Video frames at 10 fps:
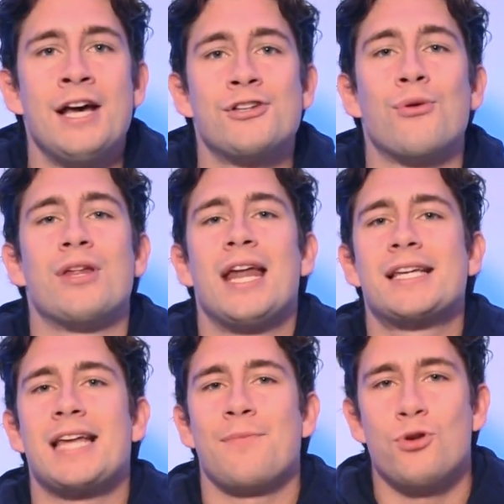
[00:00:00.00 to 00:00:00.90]
So the
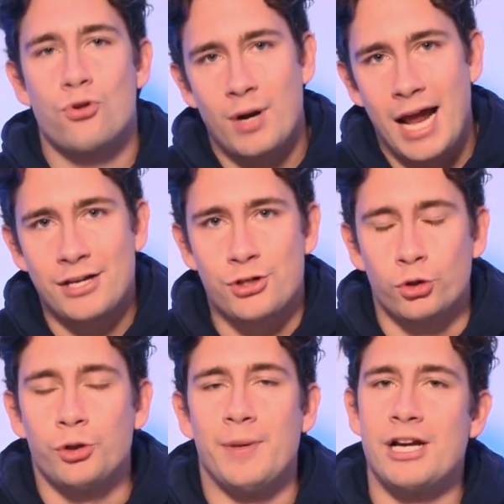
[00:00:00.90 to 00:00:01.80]
next time you create a
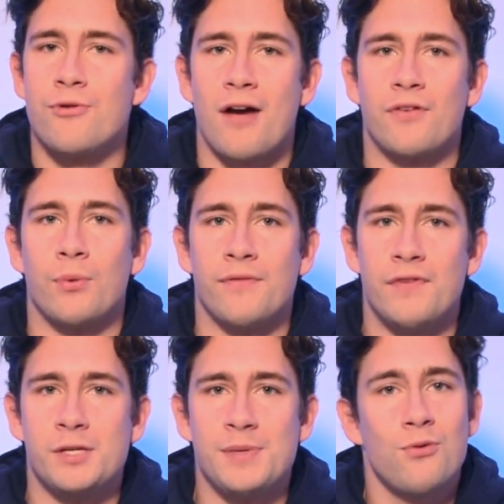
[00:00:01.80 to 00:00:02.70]
social media graphic with
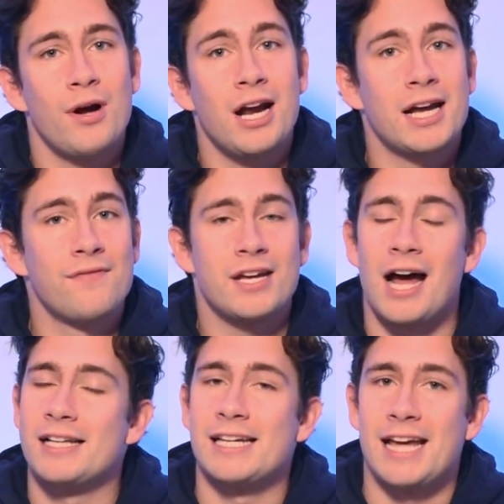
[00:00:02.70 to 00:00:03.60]
Visme, why not give the
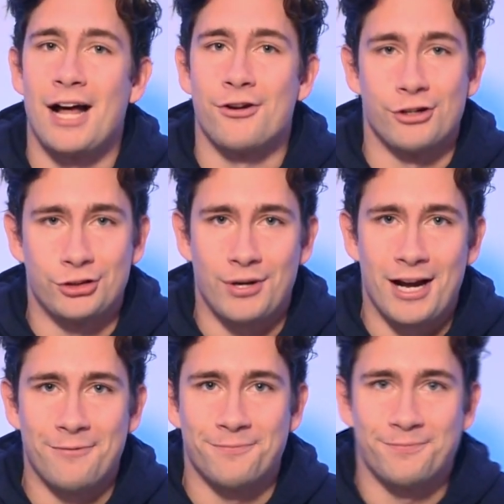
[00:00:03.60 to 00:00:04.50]
content calendar a try?